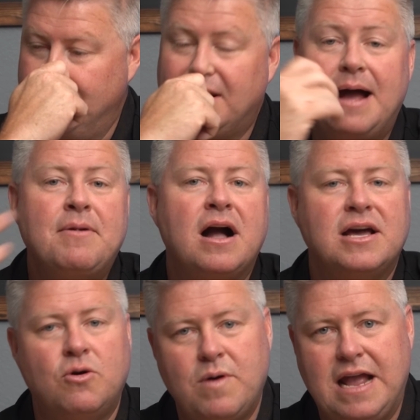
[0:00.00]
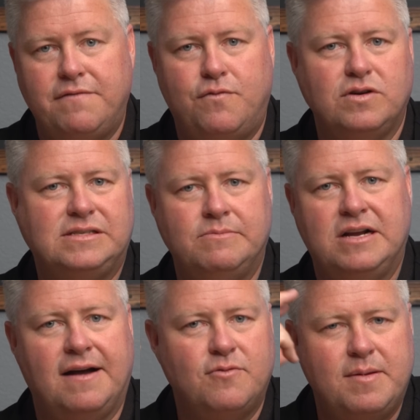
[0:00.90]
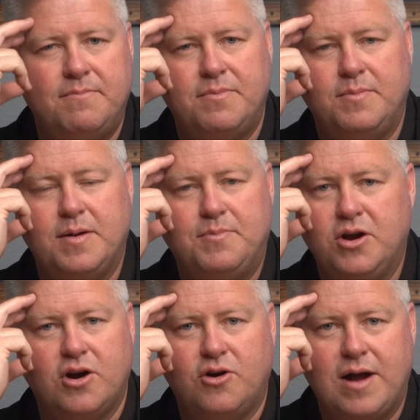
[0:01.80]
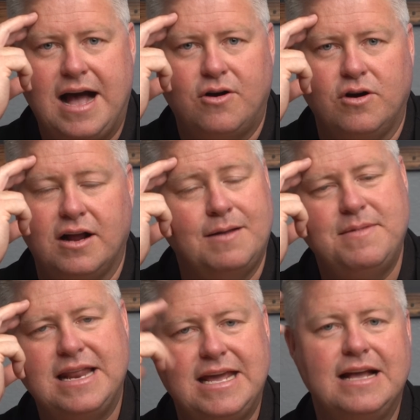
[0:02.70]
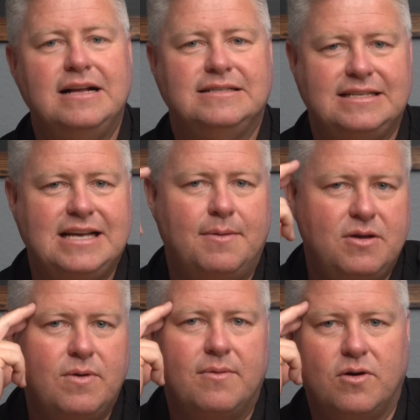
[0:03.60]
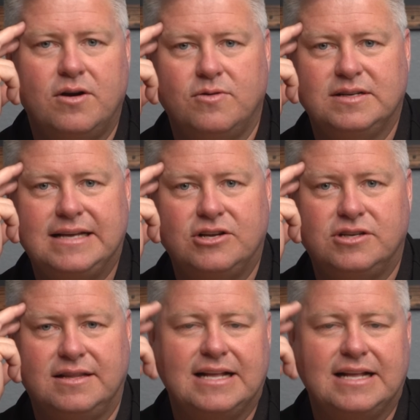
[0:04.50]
But I'm not going to wait for some government bureaucrat or a committee to tell me when we're in a recession.